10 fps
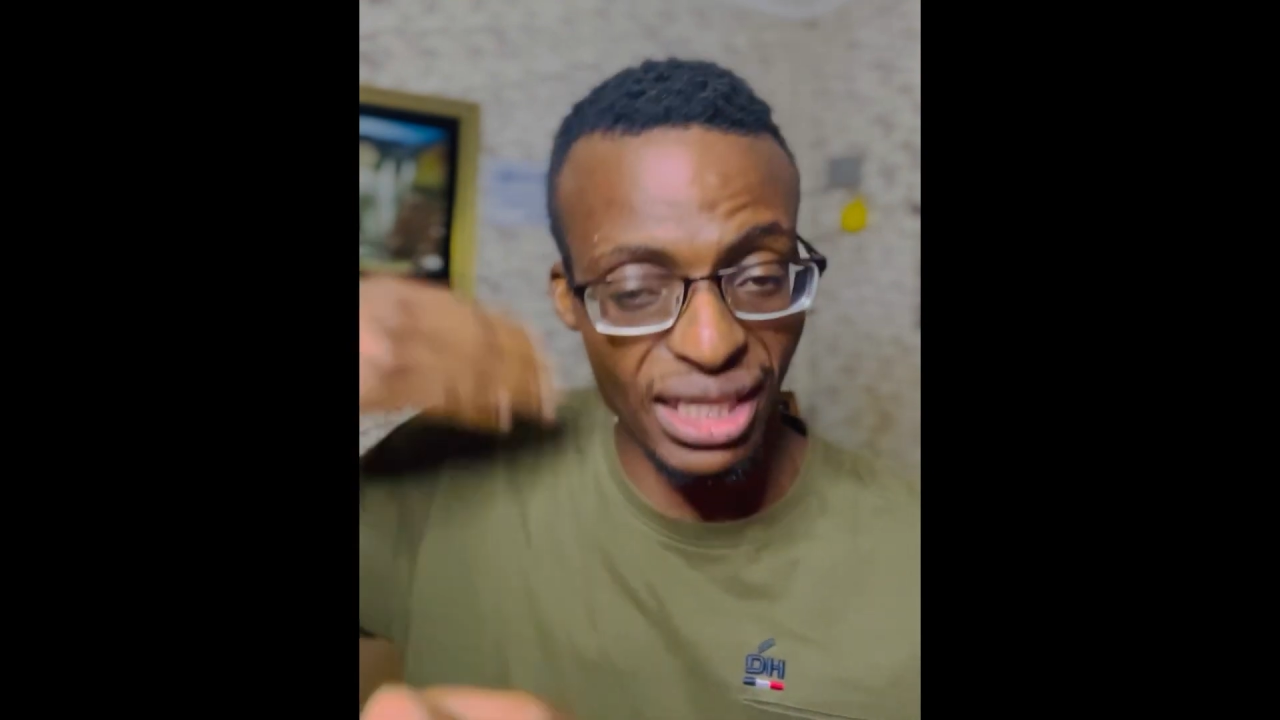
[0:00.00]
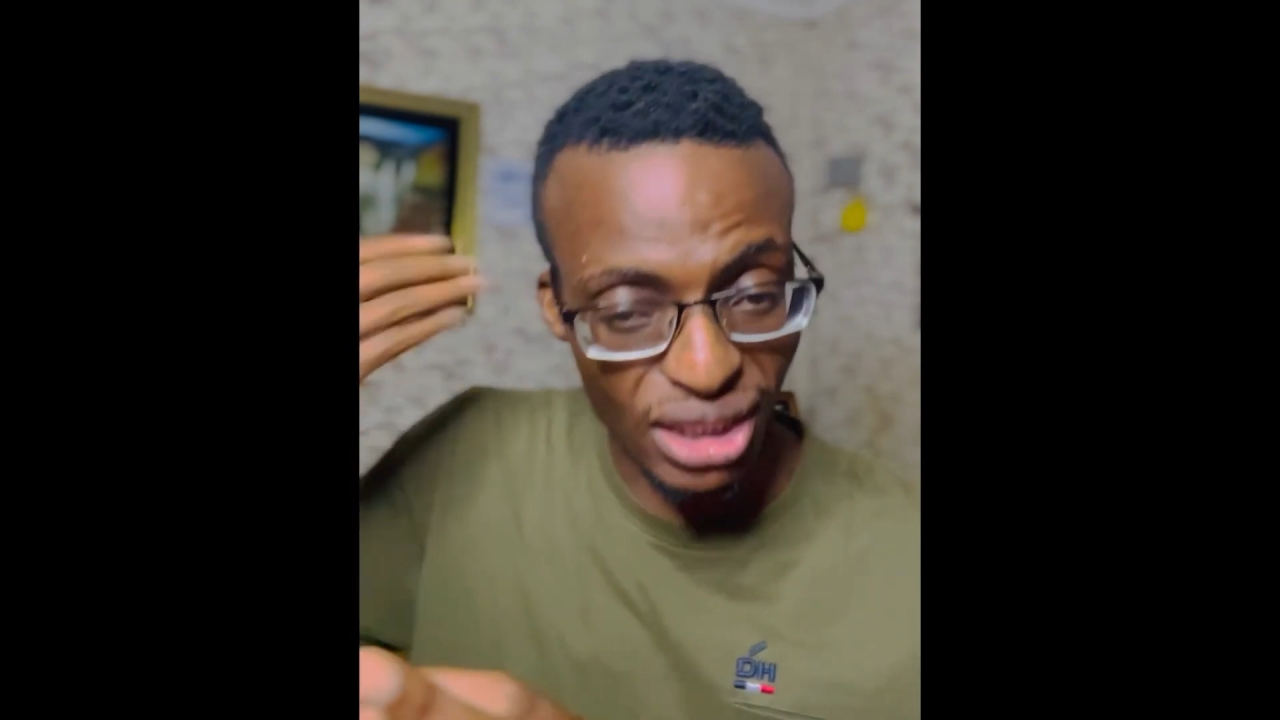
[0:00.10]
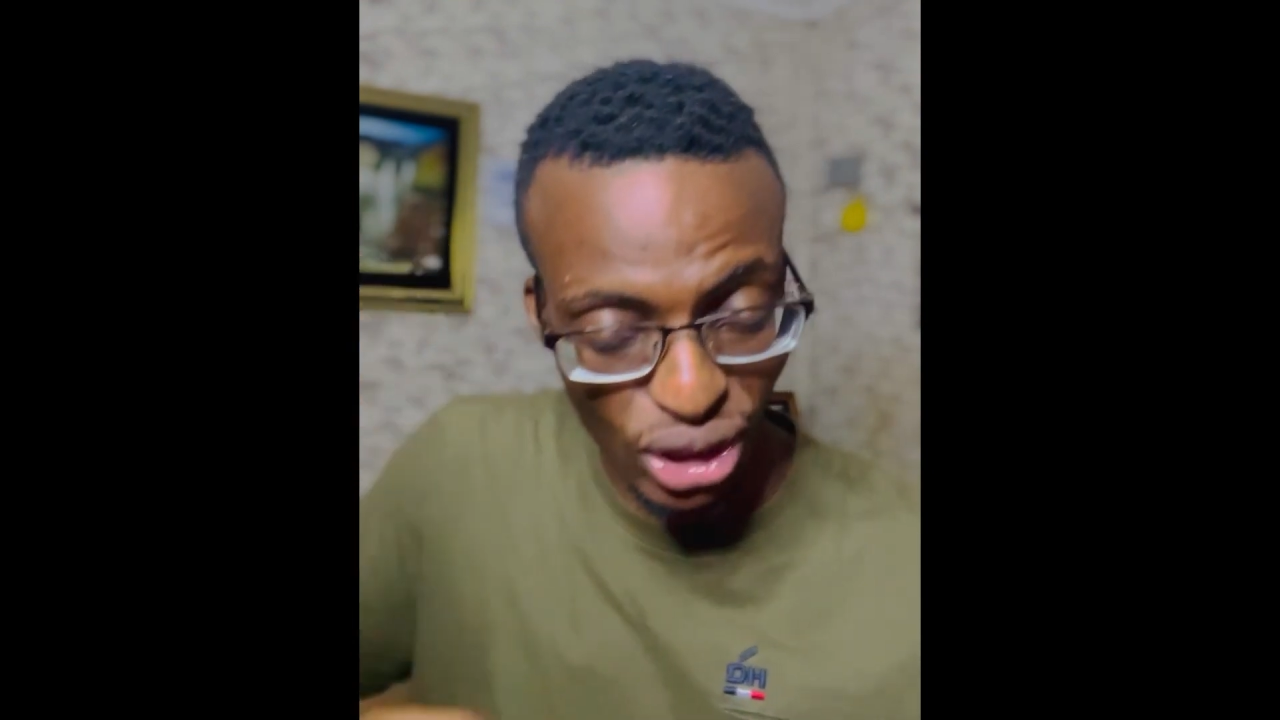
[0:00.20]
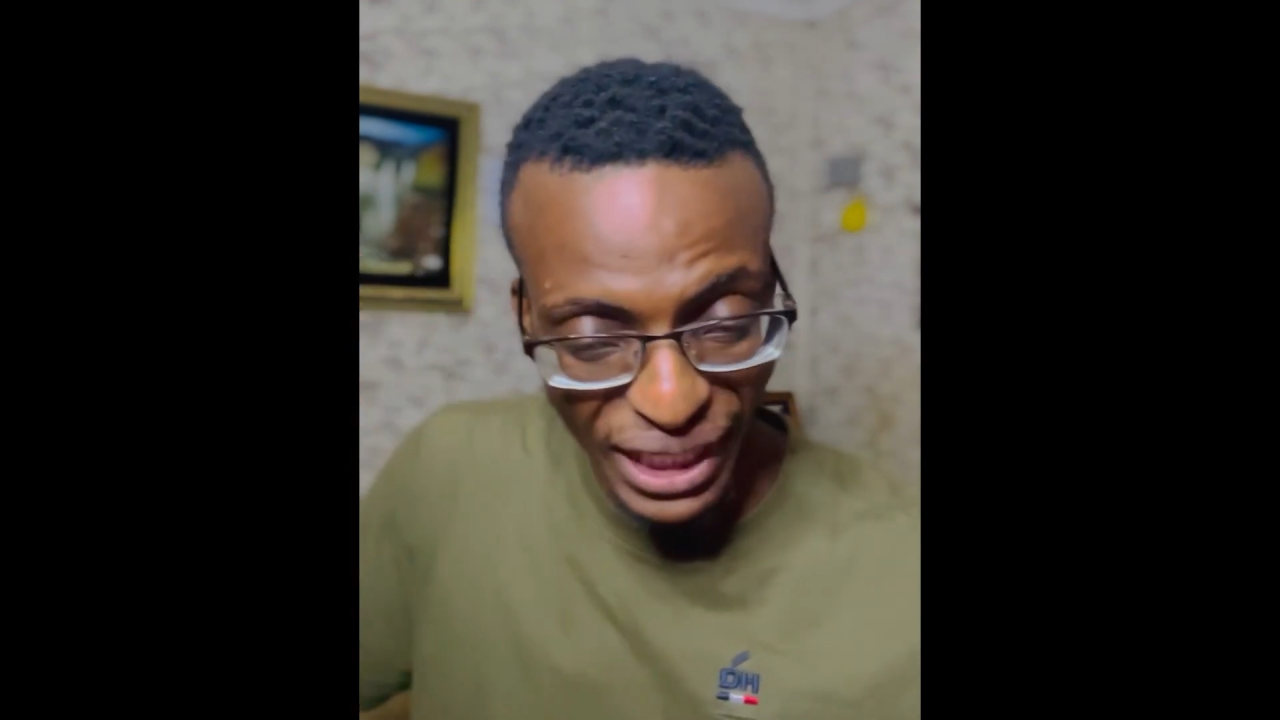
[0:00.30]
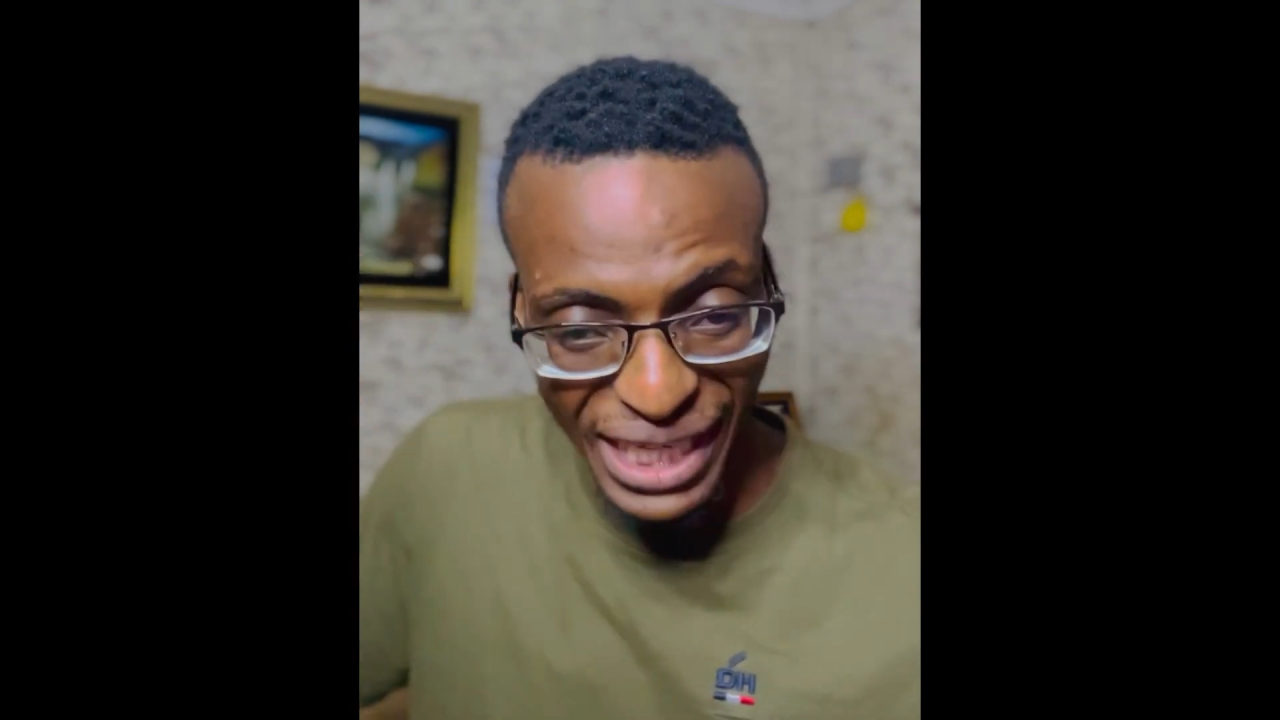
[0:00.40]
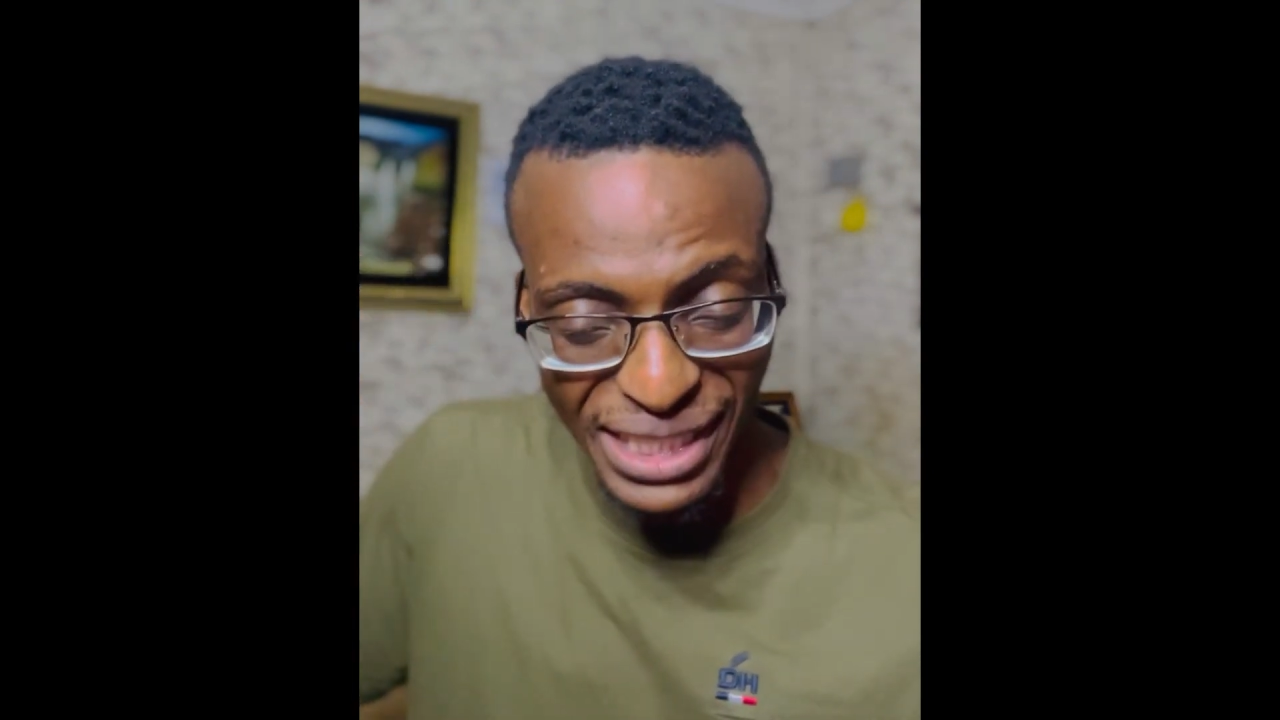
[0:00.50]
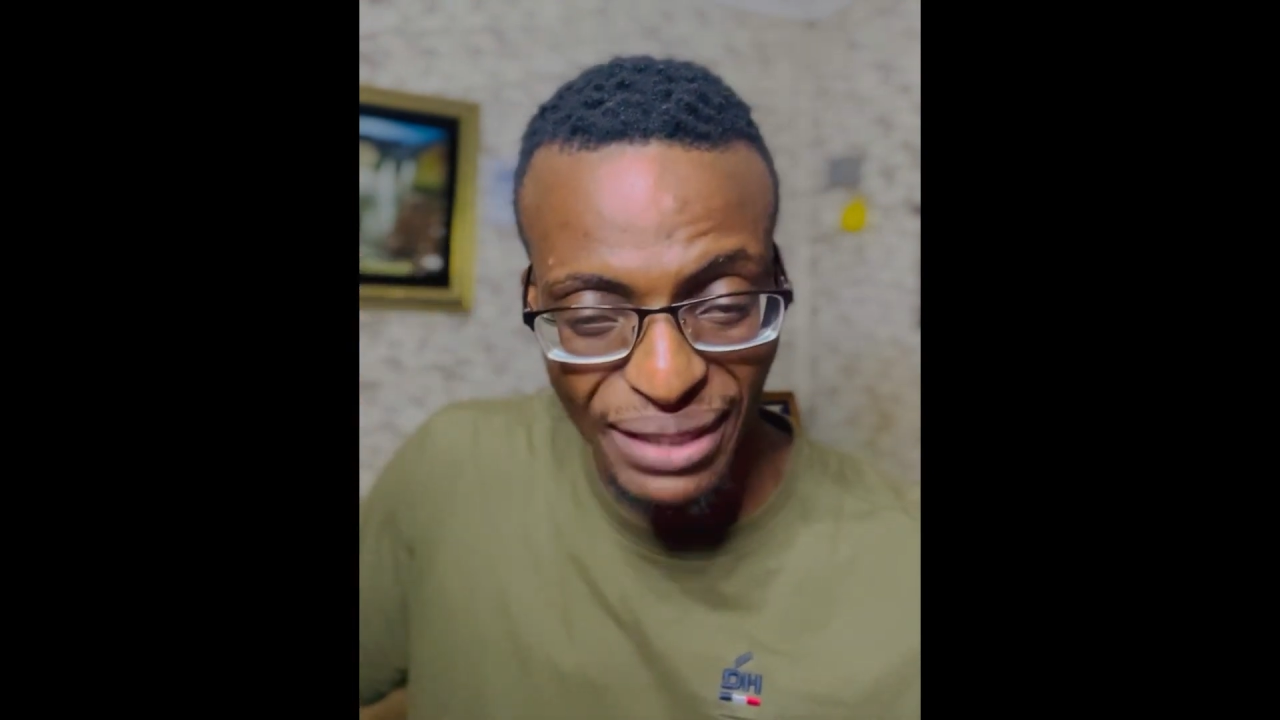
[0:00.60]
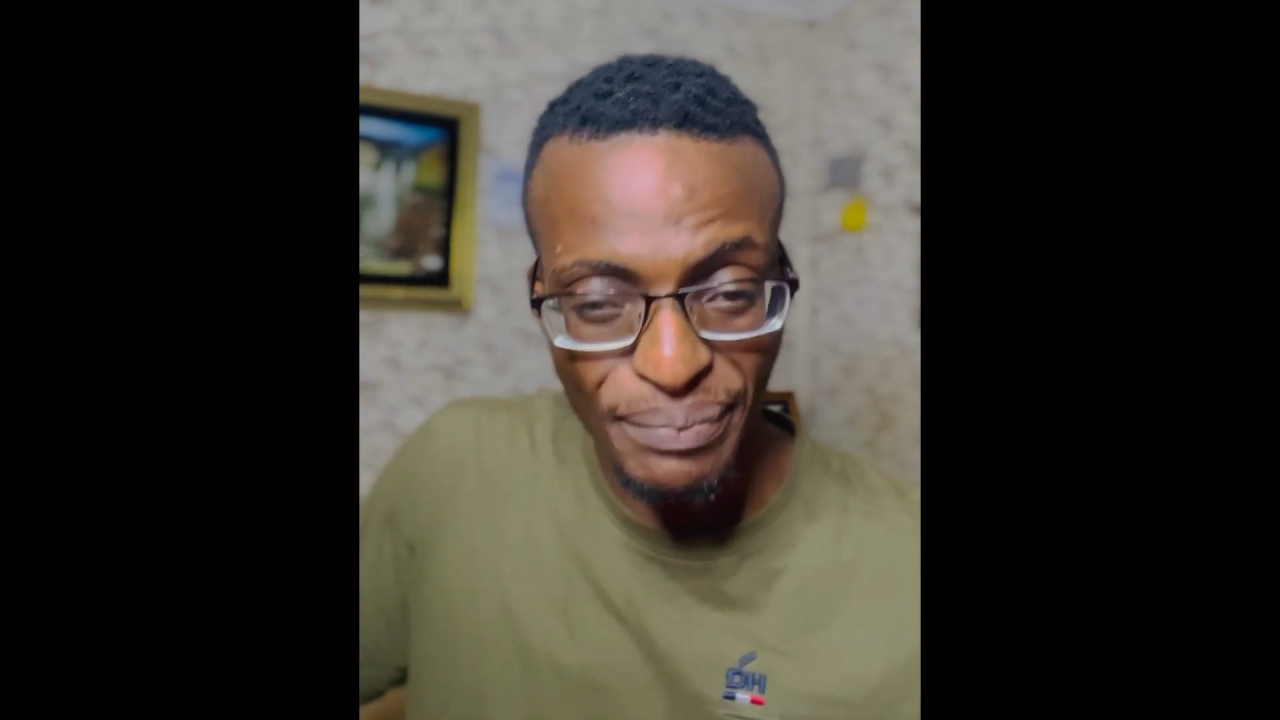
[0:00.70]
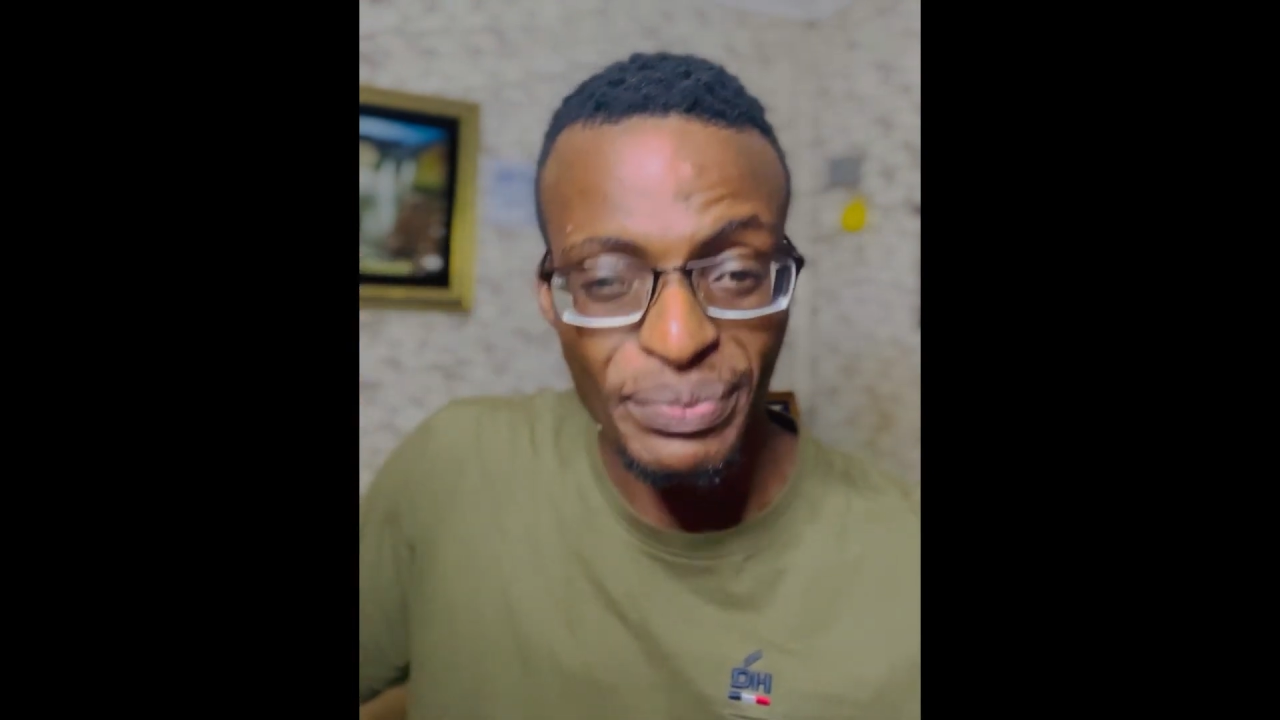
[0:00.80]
interest